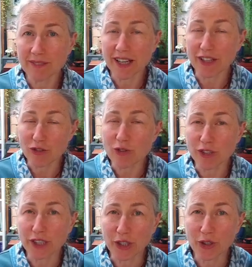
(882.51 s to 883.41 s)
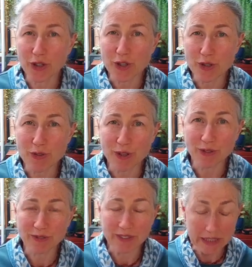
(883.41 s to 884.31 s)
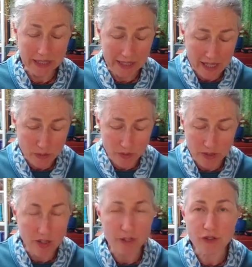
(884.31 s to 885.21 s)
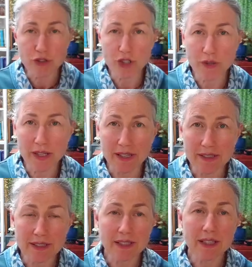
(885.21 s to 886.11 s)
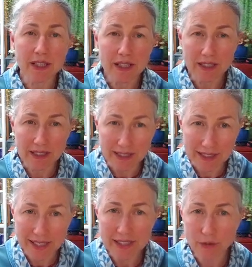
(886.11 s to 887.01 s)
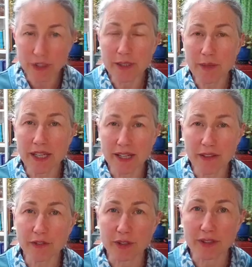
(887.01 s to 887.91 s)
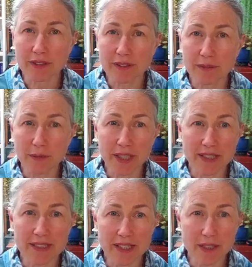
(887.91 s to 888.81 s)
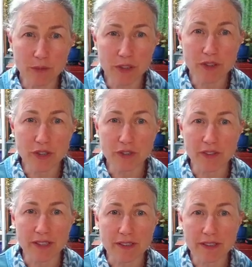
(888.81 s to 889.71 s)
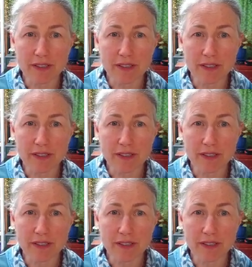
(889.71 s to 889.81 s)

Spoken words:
I can strongly encourage you though. And that's what the cards are showing us. Let's really make an effort, because it will serve us.